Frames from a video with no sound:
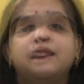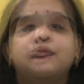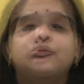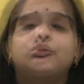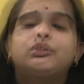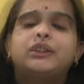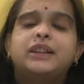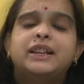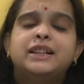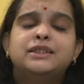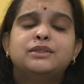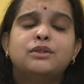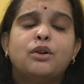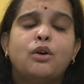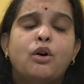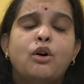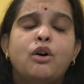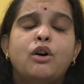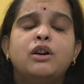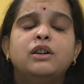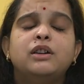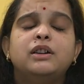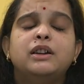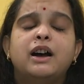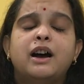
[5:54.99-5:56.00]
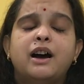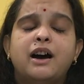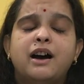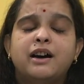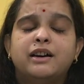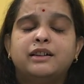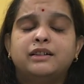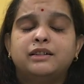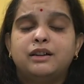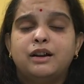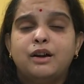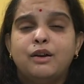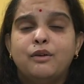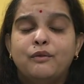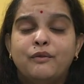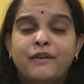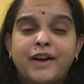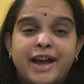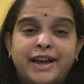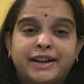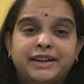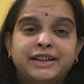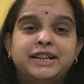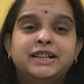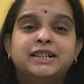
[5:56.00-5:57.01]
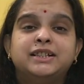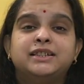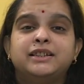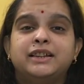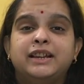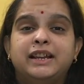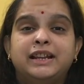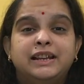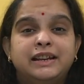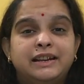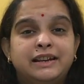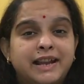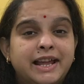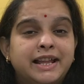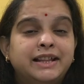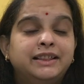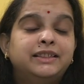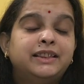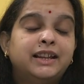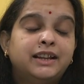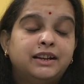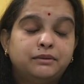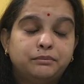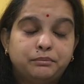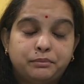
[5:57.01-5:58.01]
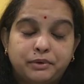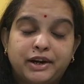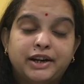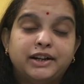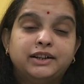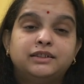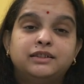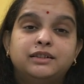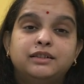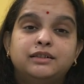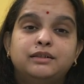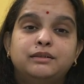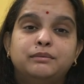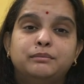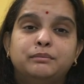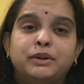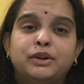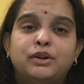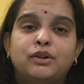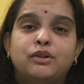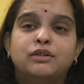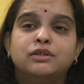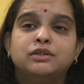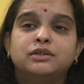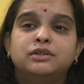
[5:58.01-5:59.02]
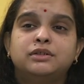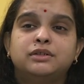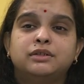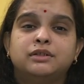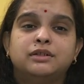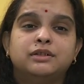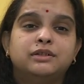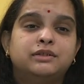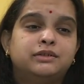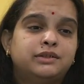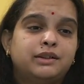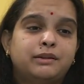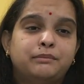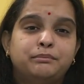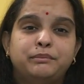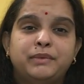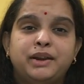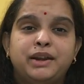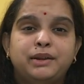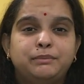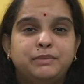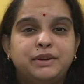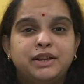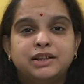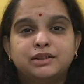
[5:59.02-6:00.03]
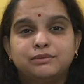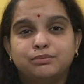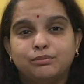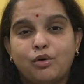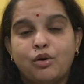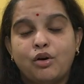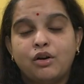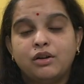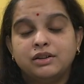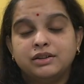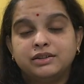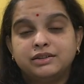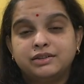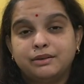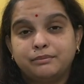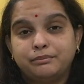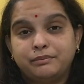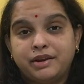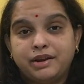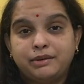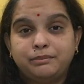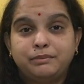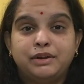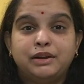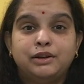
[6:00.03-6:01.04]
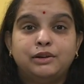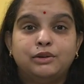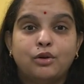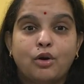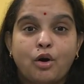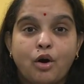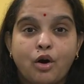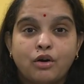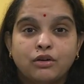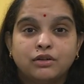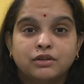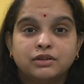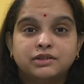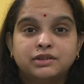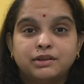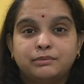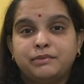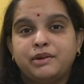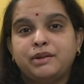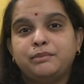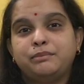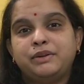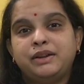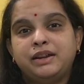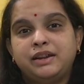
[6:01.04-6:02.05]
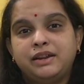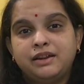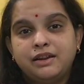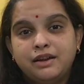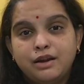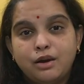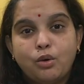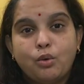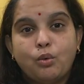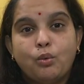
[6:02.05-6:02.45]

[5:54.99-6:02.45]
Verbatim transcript: So these all are varies in length and breadth because some may be small, some may be long, some may be